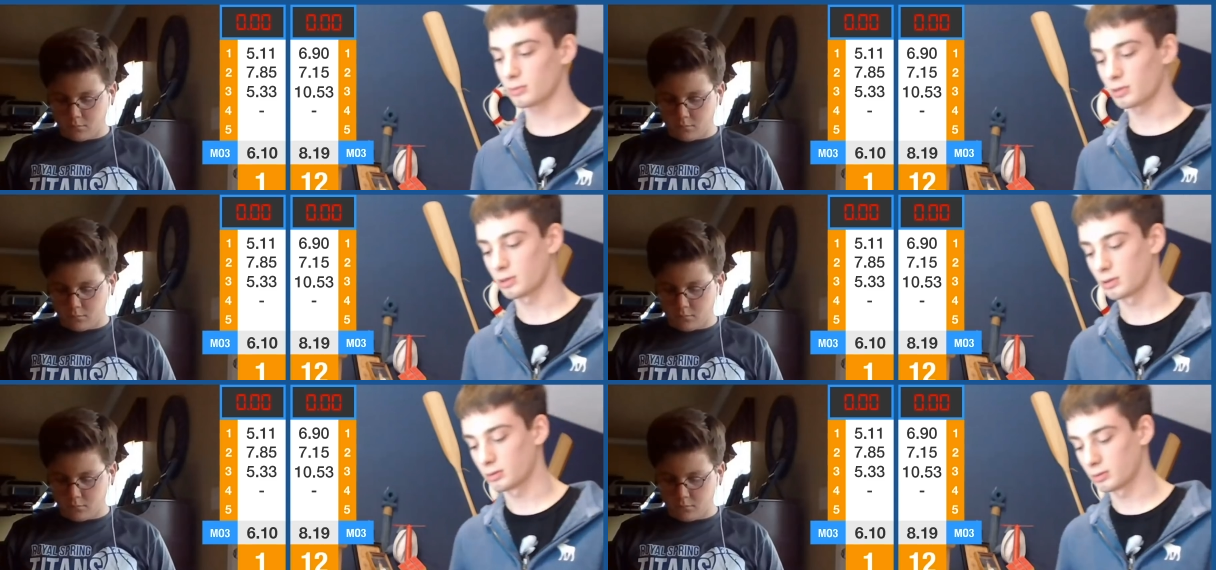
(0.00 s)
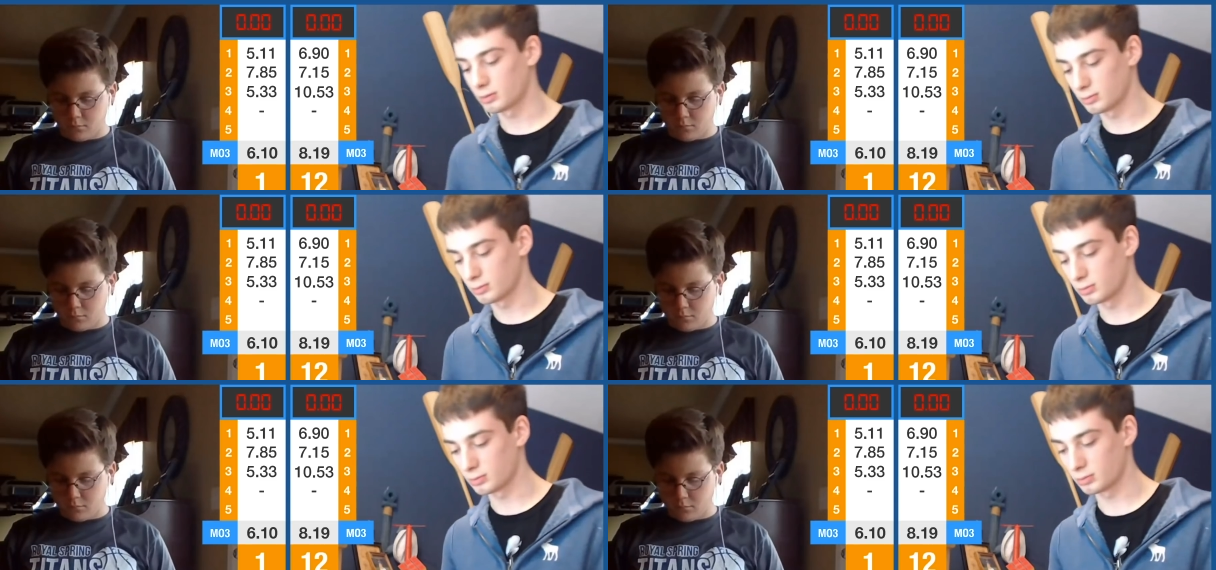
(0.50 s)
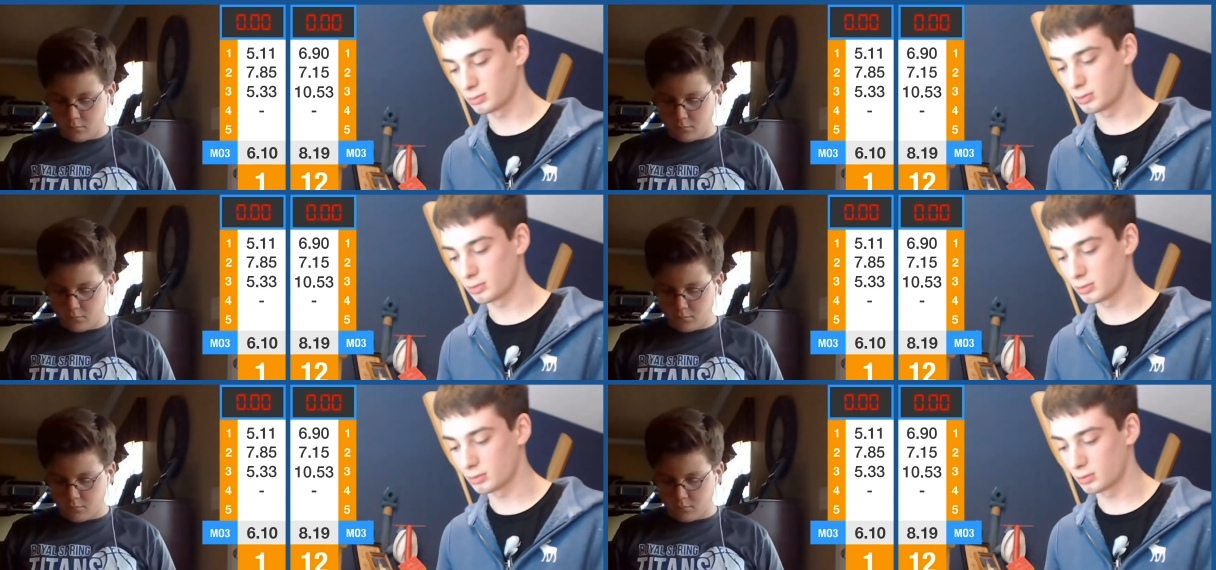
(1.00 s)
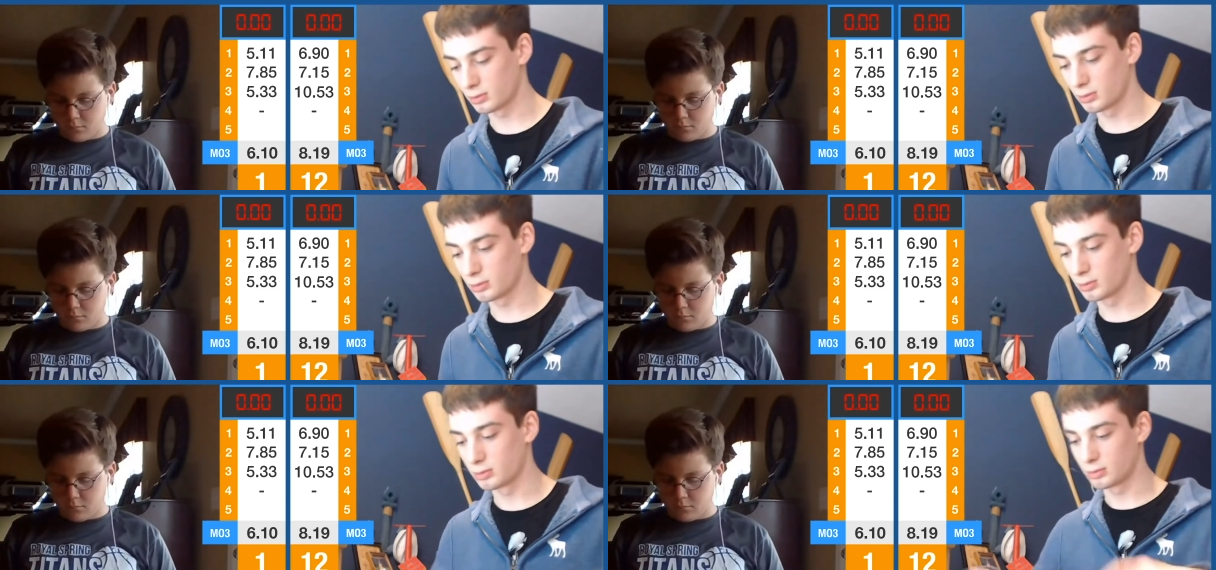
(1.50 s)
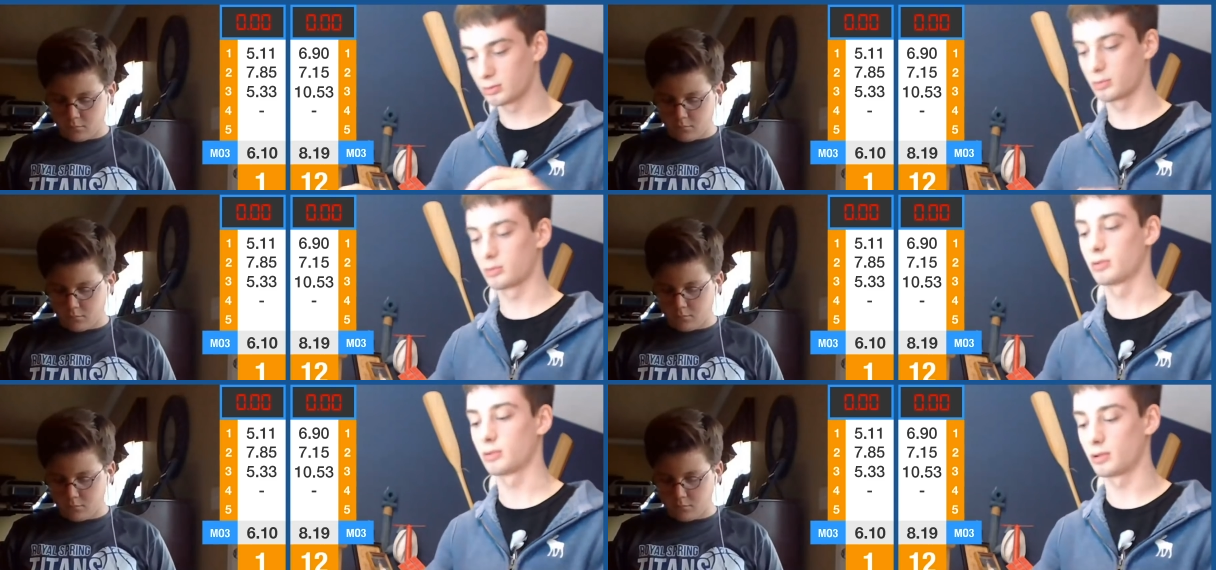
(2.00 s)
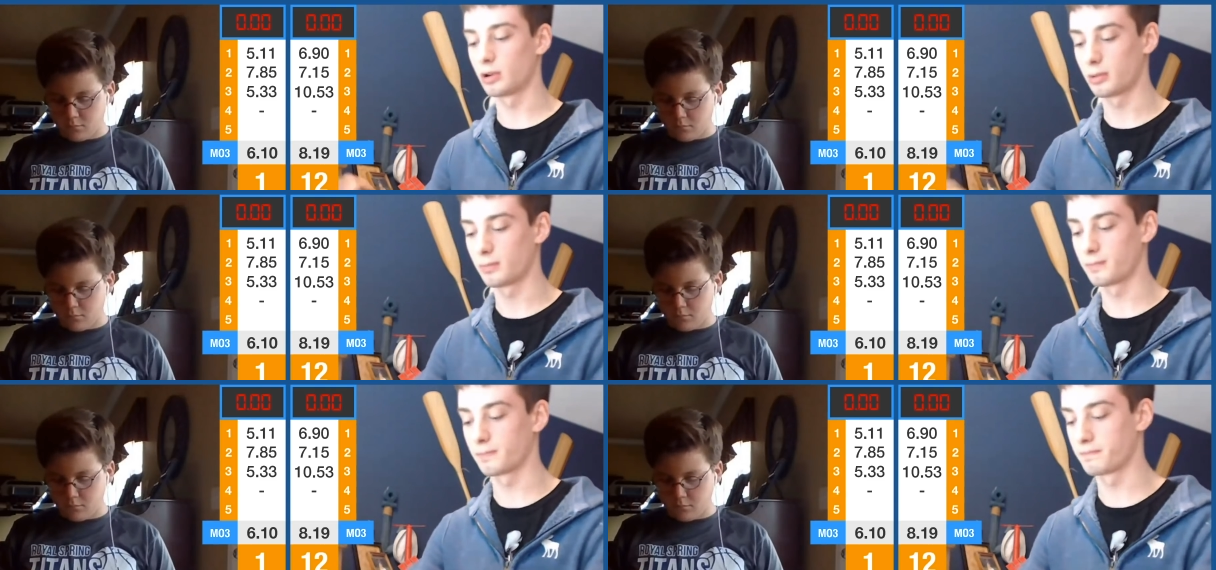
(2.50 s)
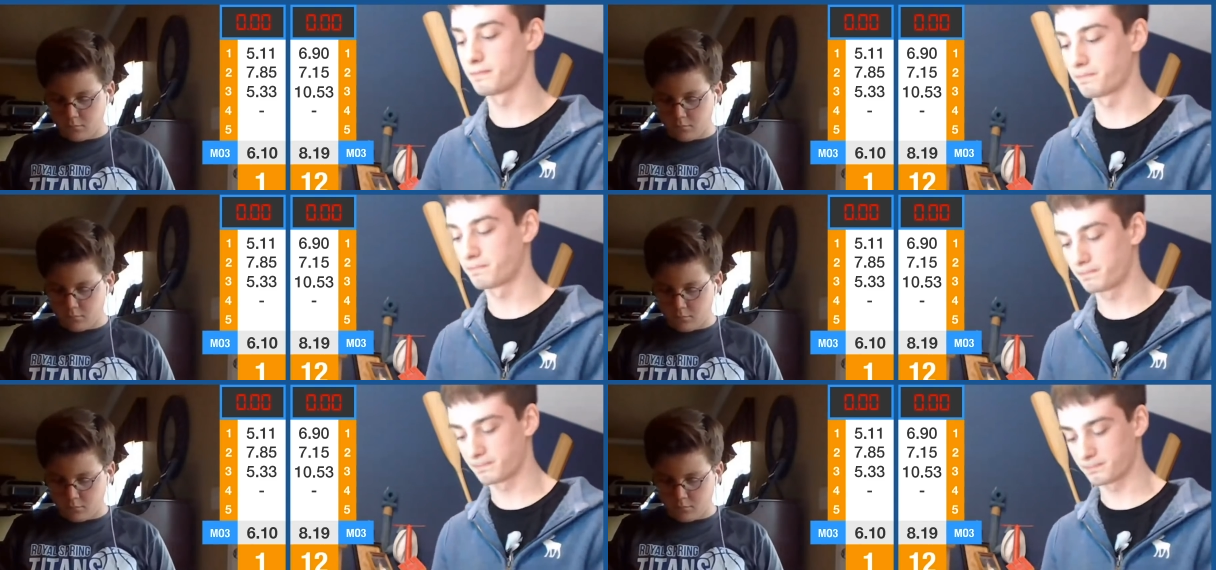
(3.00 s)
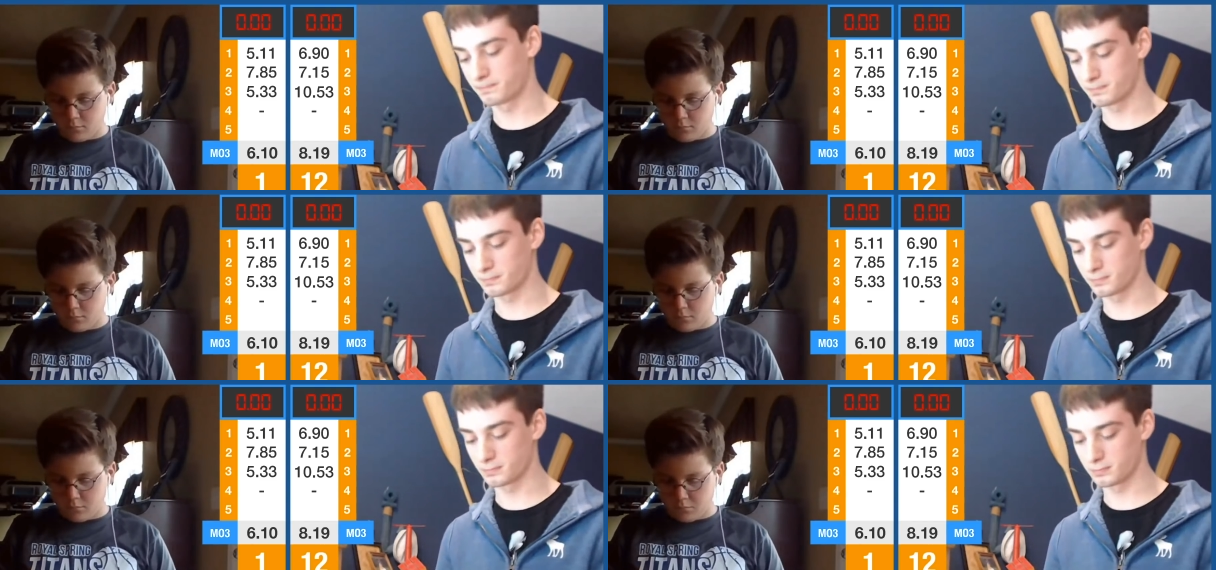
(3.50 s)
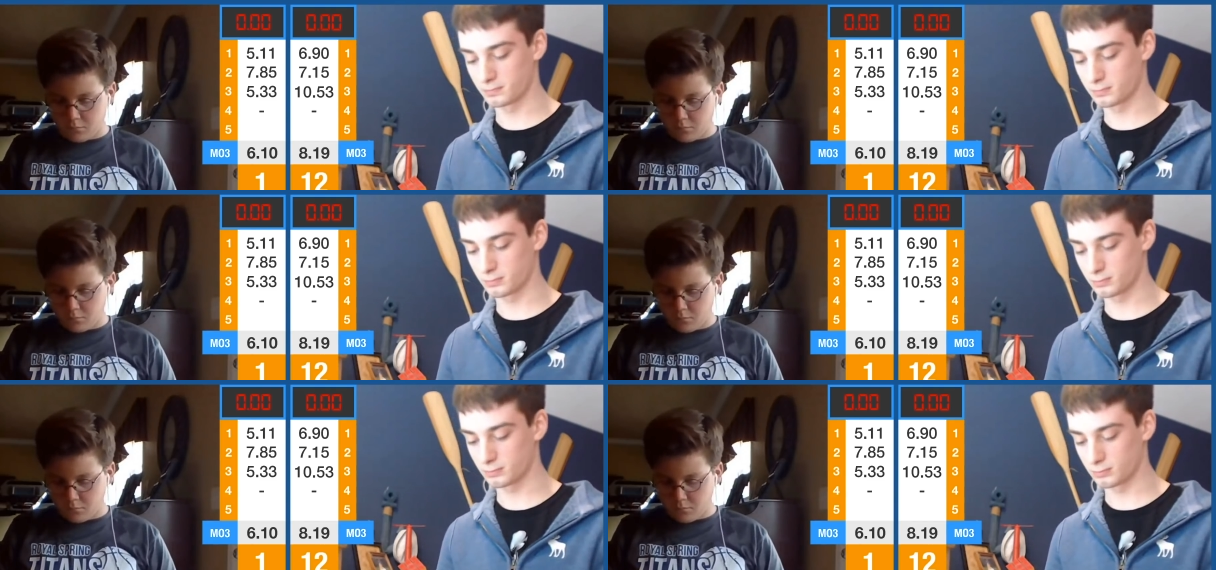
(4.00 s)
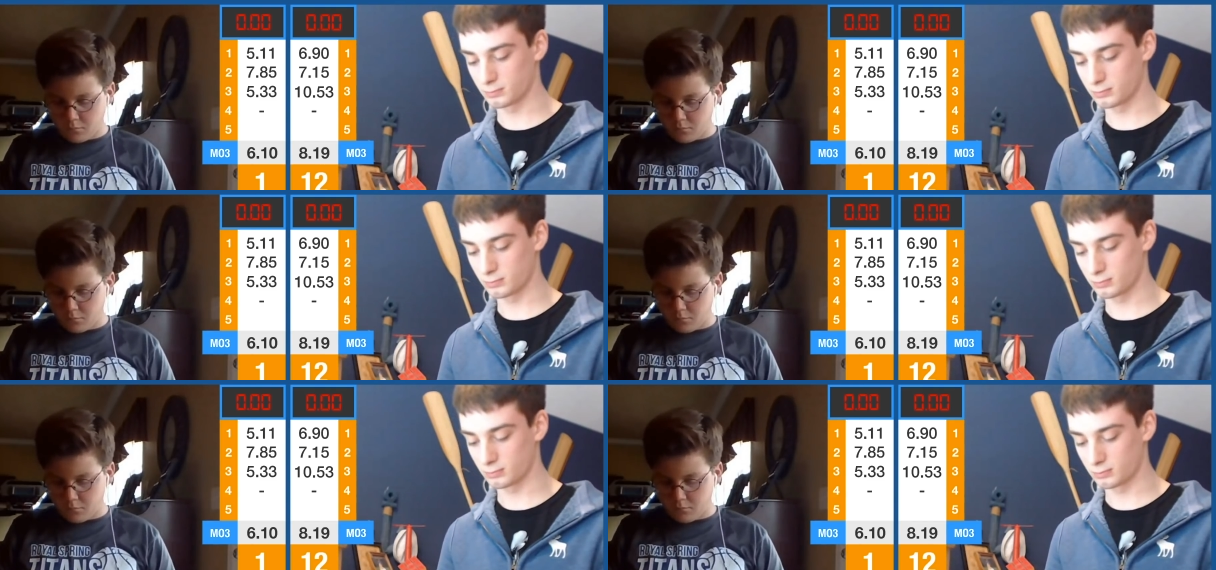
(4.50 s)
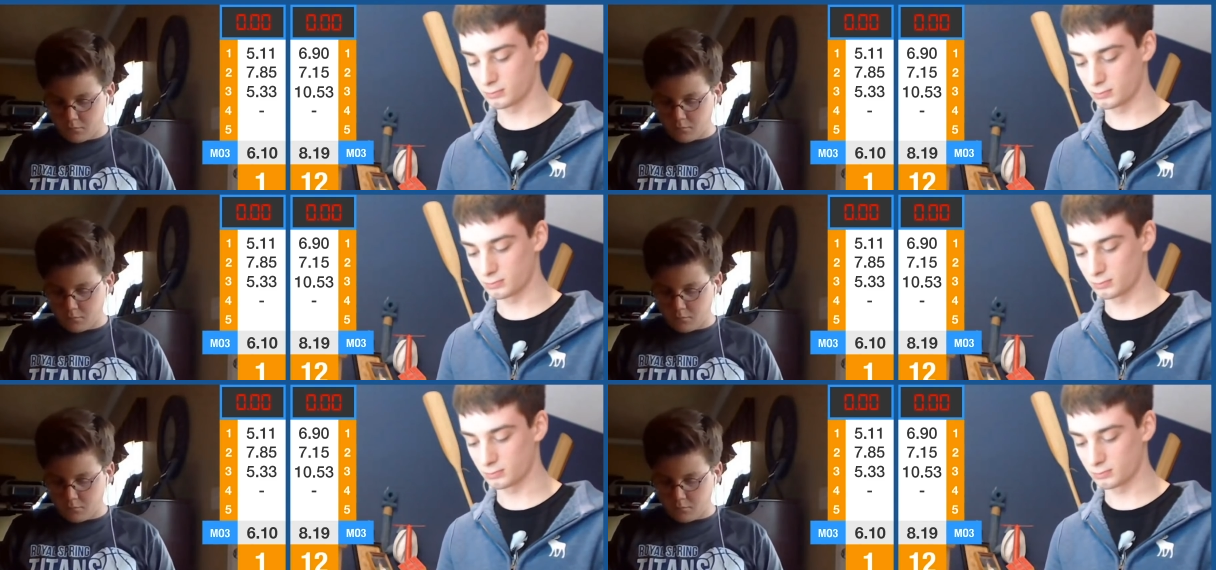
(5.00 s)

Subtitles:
Nothing is said.